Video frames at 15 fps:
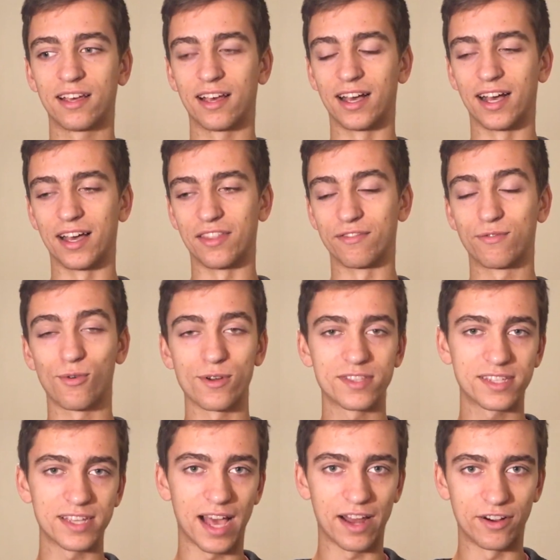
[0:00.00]
the 4th
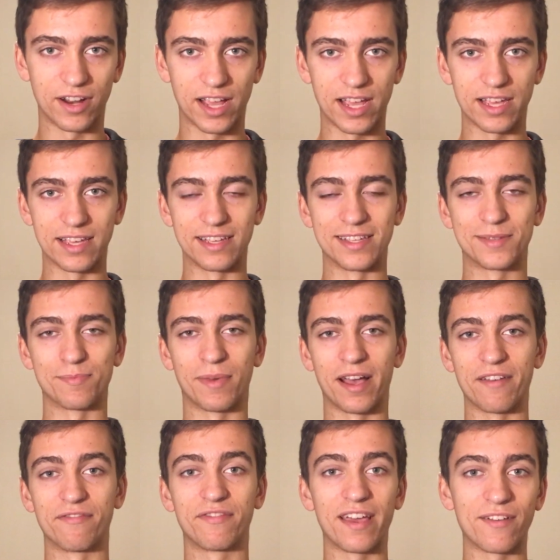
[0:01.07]
Saturday is my
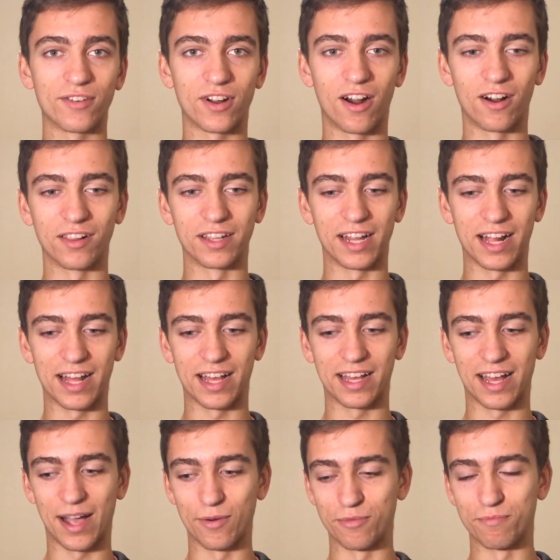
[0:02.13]
favorite holiday.
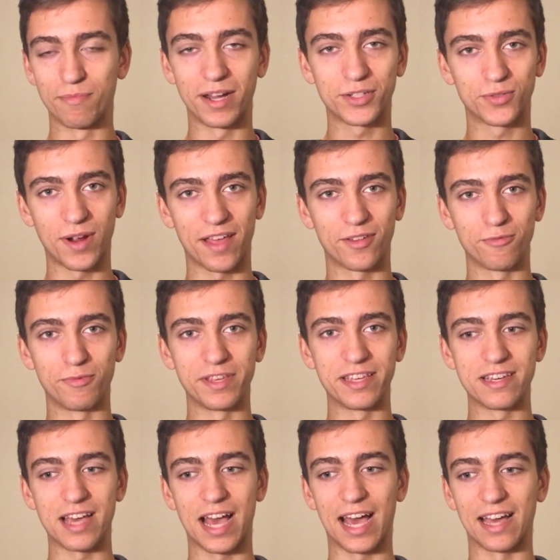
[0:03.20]
I would much rather
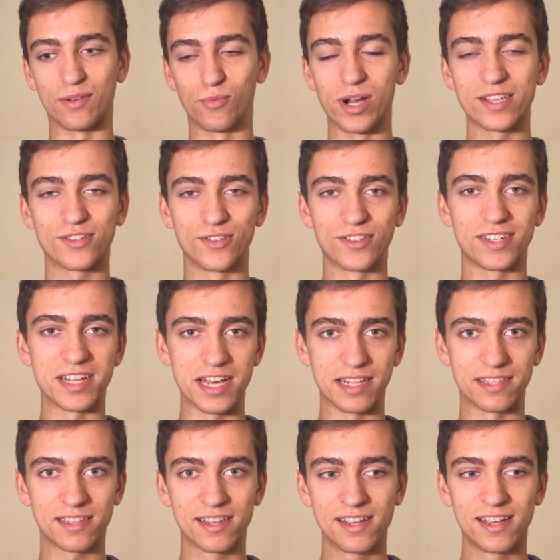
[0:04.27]
be at Western
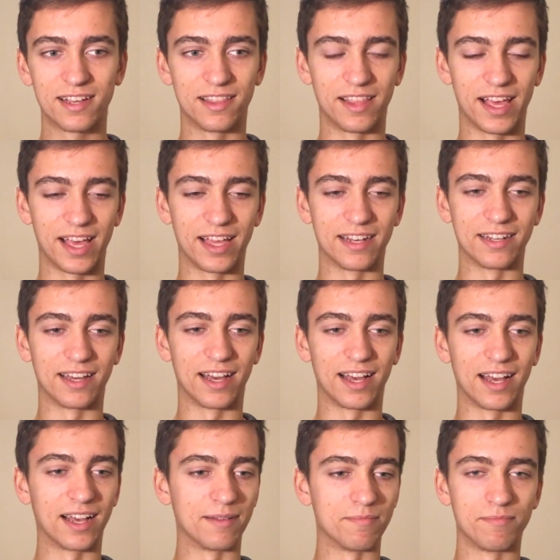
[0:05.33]
States than
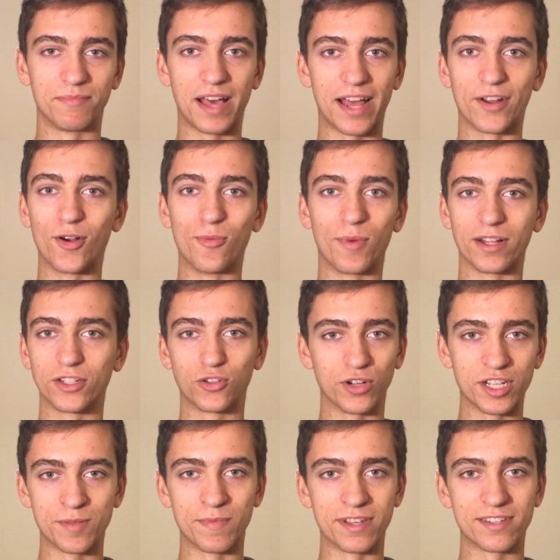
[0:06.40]
at home on
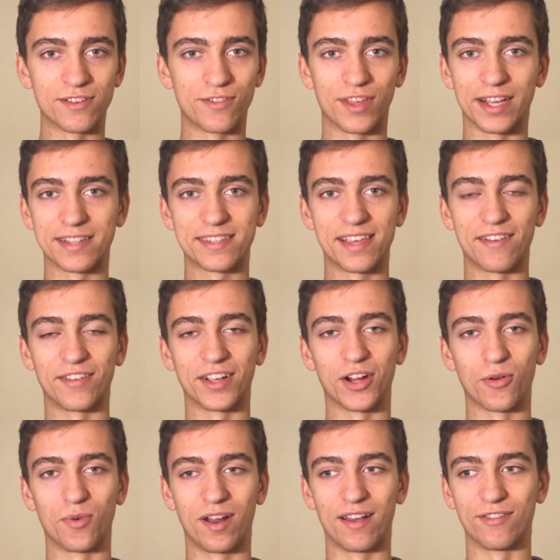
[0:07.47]
Christmas or Thanksgiving
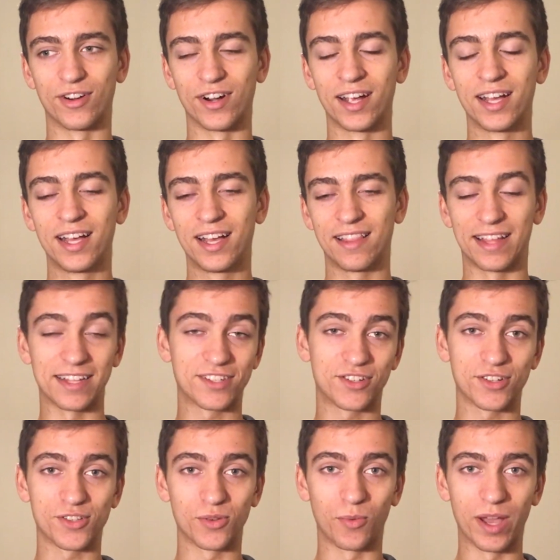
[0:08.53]
or whatever. That's
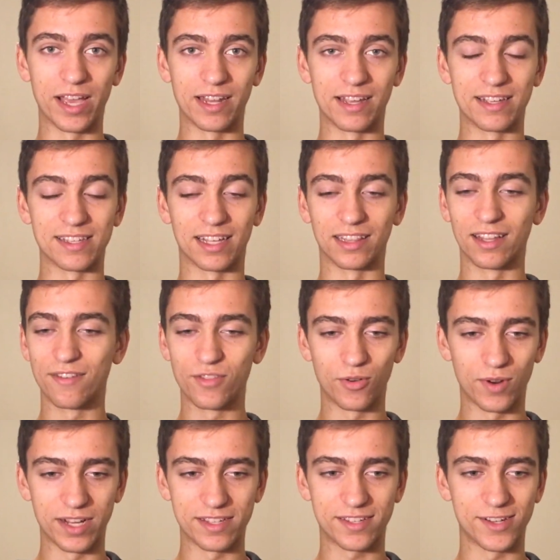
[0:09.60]
just the way it is. I love the
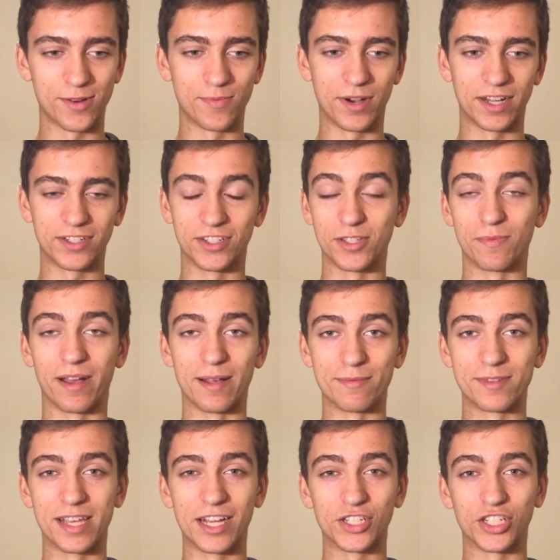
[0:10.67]
race so much. It's my
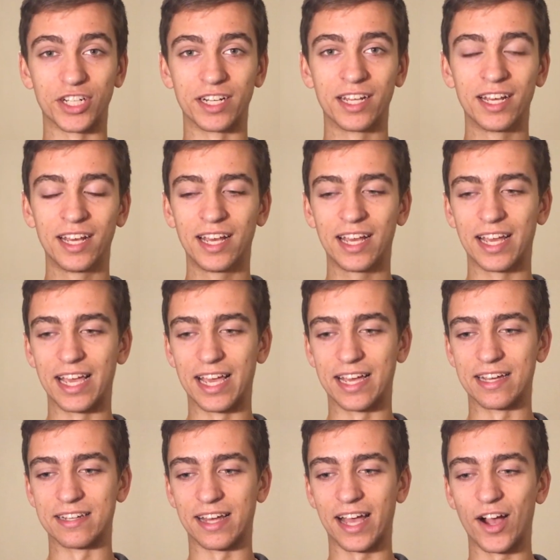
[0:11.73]
obsession.
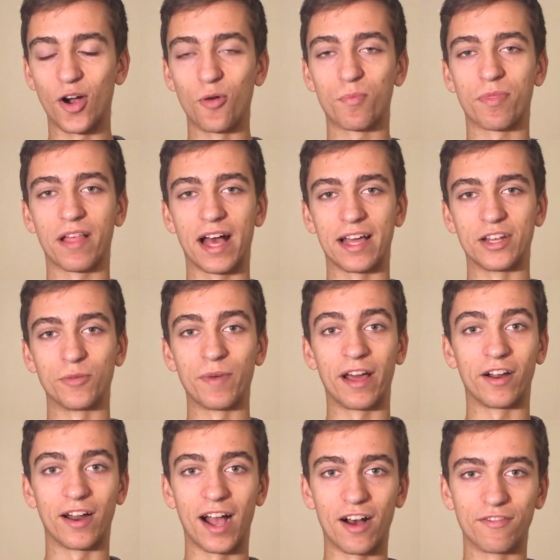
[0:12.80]
And I hope that no
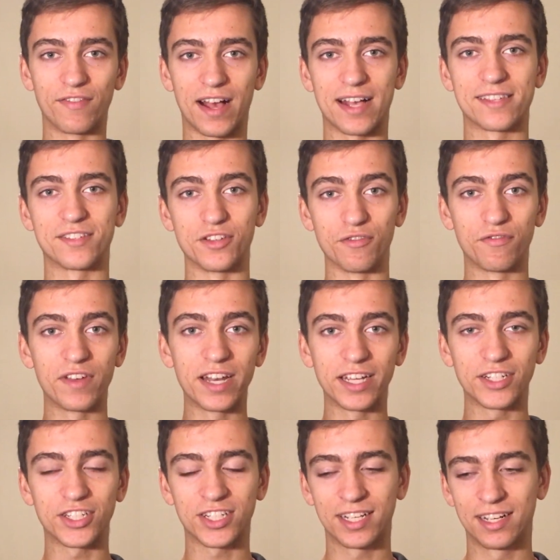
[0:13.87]
matter how fast you
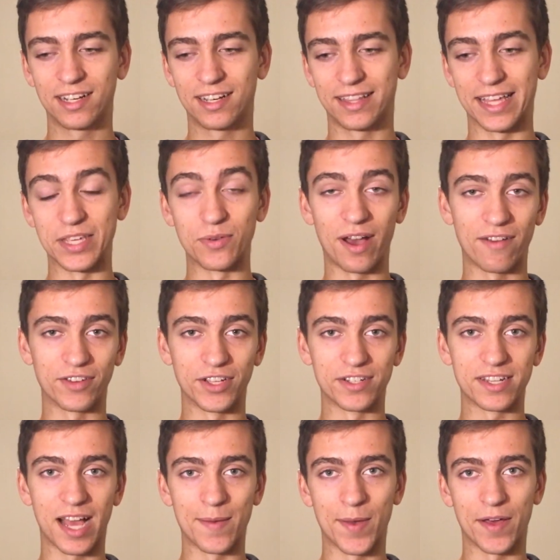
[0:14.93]
finish, that you have a good
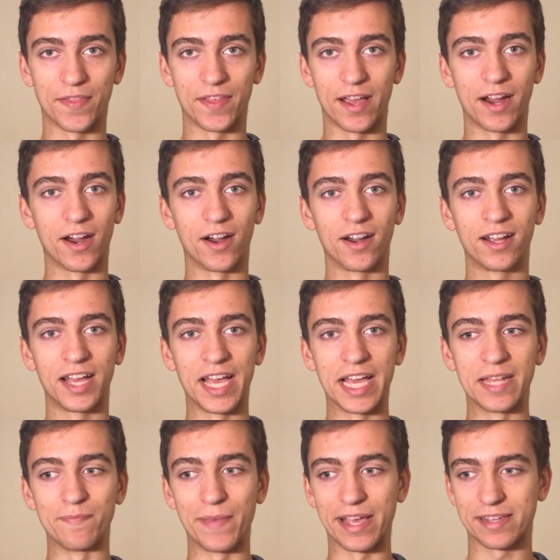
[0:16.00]
time out there
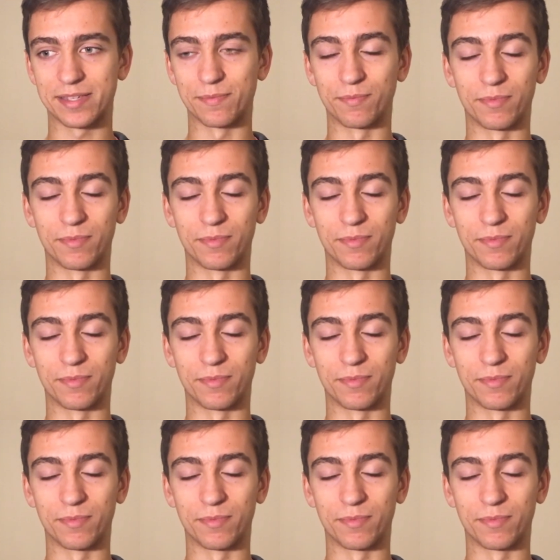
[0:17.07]
and make some